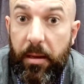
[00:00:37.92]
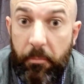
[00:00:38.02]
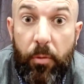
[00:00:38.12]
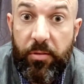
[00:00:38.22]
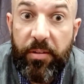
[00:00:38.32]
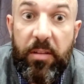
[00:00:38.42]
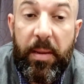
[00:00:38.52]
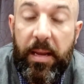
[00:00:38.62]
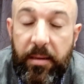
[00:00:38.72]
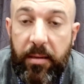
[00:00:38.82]
also
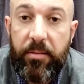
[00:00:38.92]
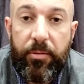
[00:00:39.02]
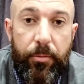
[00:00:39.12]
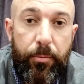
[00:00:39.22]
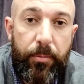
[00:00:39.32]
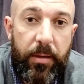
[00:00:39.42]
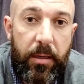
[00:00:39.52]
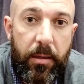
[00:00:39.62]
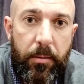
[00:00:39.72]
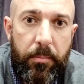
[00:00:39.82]
expanding
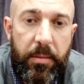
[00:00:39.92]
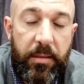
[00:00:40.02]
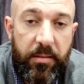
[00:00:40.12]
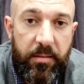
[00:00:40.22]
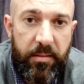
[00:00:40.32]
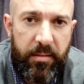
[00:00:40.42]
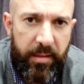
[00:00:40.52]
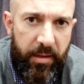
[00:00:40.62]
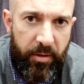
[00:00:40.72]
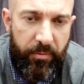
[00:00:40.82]
into Sicily.
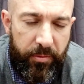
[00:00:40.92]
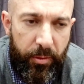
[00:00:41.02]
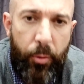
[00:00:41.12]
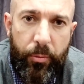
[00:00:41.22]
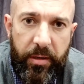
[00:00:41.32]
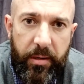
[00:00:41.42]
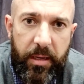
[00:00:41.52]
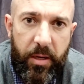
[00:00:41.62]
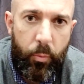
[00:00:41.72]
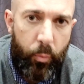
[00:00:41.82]
They have a foothold
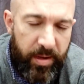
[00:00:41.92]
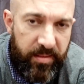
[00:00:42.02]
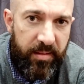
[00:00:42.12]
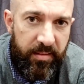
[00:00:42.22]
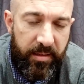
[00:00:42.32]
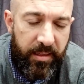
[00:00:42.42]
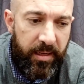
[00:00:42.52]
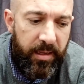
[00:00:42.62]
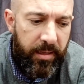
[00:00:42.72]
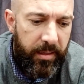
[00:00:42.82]
in West Sicily,
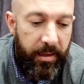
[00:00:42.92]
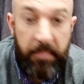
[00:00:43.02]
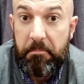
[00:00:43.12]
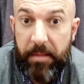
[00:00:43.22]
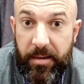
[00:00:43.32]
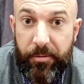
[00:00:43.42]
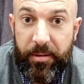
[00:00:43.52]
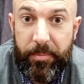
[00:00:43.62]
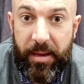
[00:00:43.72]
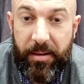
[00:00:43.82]
and they need to
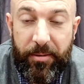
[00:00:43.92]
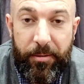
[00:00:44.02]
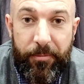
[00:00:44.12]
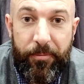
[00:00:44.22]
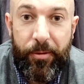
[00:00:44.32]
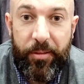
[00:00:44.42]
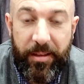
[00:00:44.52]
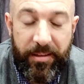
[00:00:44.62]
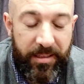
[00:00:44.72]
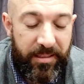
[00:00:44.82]
expand further
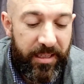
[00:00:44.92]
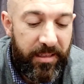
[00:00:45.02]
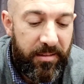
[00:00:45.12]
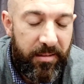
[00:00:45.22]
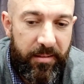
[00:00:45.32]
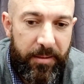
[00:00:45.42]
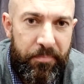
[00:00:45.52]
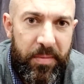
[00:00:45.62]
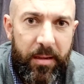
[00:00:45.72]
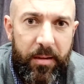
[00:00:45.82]
into East Sicily.
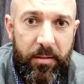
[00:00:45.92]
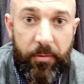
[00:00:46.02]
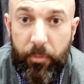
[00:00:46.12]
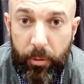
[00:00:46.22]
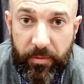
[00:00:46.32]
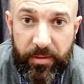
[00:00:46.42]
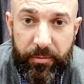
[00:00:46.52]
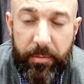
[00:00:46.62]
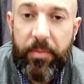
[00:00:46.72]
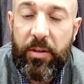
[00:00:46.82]
So for all of us, it
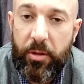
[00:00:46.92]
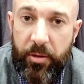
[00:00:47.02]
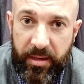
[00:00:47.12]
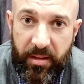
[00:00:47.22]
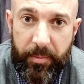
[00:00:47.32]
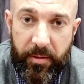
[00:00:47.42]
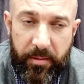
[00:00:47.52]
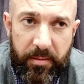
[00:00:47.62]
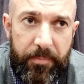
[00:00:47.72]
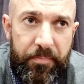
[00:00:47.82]
was a bit of a learning
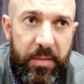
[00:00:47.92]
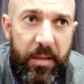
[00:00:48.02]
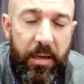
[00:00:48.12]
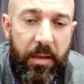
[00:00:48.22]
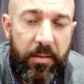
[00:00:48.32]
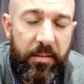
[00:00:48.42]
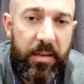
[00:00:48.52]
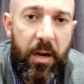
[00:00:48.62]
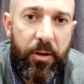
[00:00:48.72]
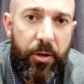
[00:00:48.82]
experience. The
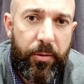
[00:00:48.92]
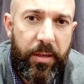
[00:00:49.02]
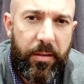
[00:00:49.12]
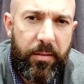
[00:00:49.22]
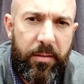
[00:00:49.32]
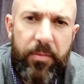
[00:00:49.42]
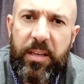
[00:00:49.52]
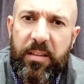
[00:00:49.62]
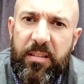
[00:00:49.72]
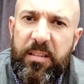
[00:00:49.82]
scenario is sort of an
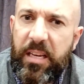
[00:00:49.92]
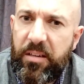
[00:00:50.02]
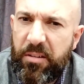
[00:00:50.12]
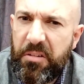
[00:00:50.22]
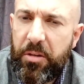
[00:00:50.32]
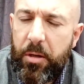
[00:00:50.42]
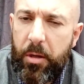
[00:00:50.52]
extended